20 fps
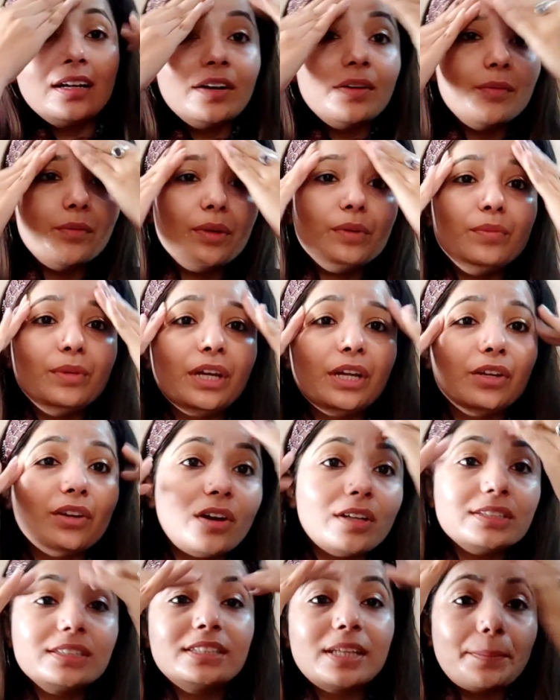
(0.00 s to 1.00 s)
when we are
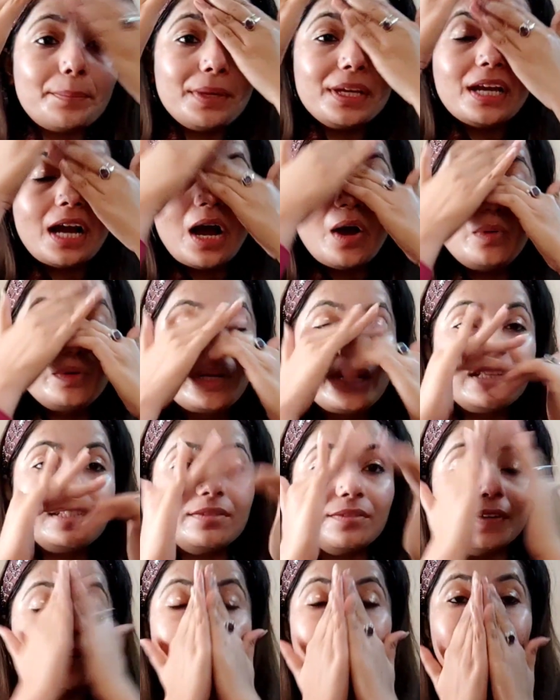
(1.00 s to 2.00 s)
not stepping out as
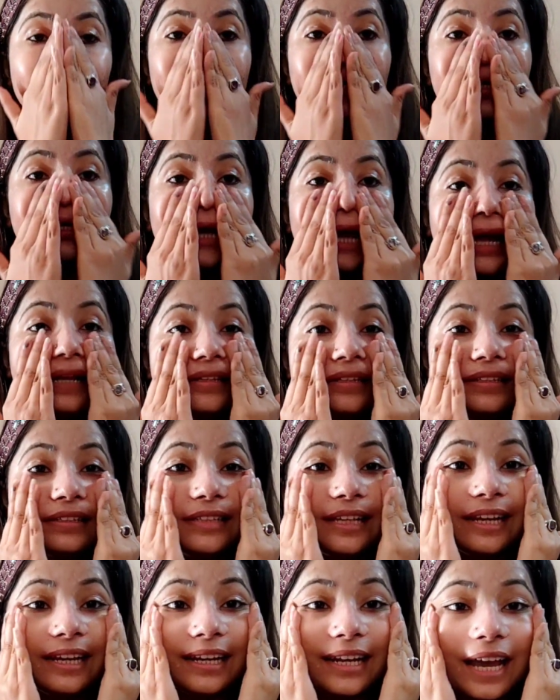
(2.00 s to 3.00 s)
well at the
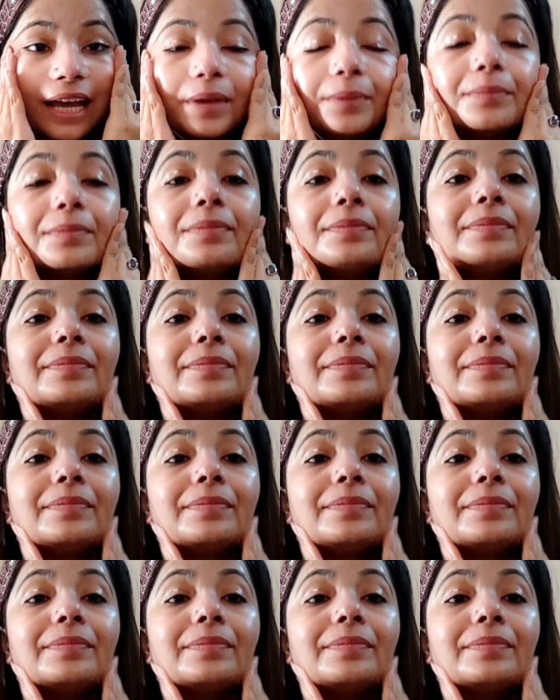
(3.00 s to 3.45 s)
daytime.